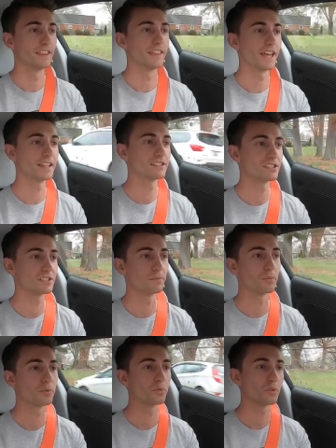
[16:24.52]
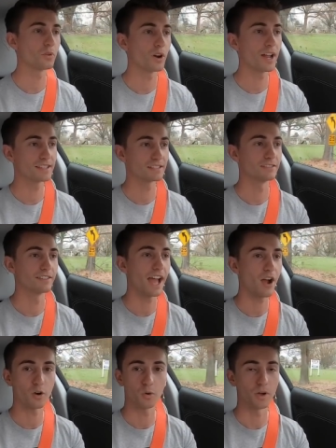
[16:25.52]
That's just impressive
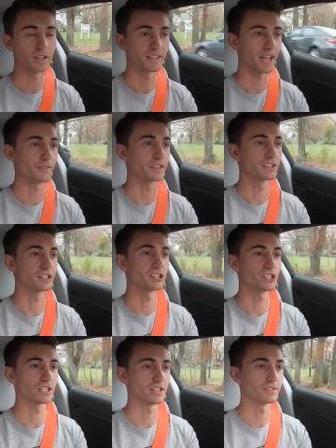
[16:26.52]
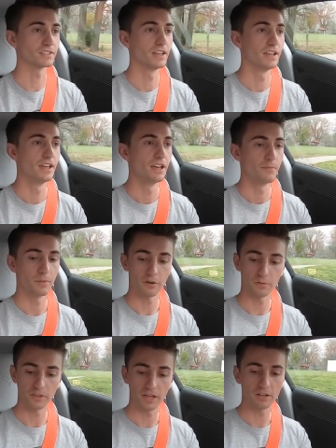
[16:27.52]
how quickly everything shifts. But
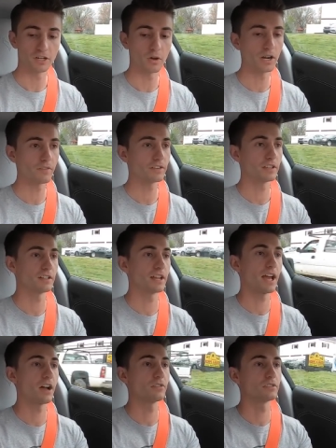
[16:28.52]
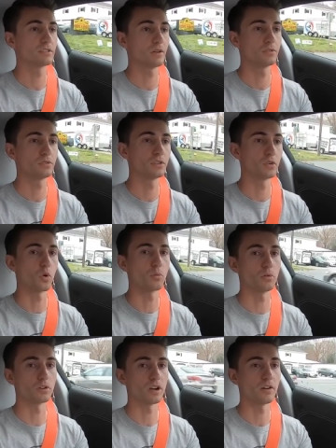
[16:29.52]
if we then tone everything down, just go into the
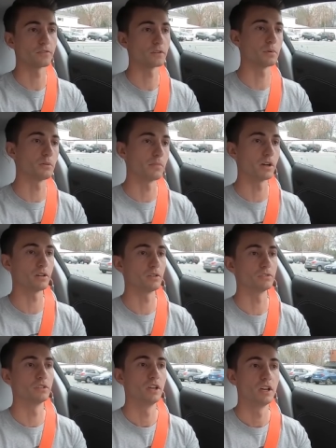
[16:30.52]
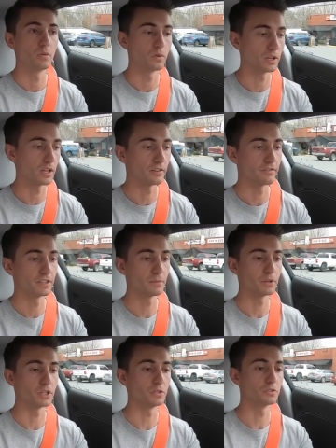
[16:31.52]
normal comfortable modes, we'll uh, flip
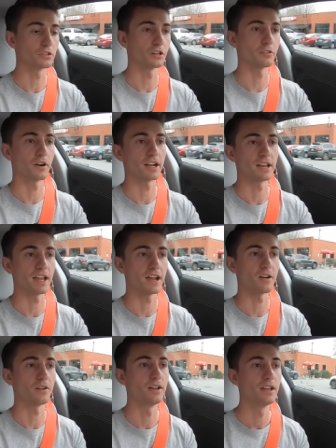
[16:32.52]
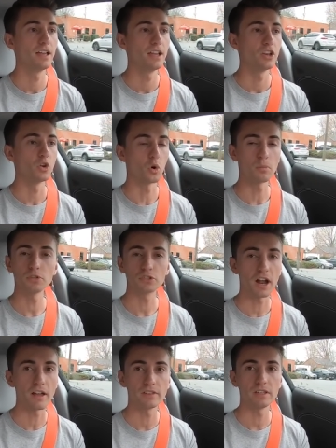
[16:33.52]
a U-turn right now. Normal
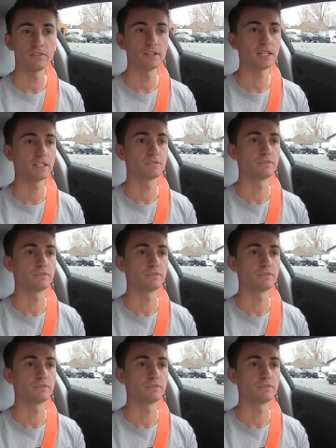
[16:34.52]
driving even, it's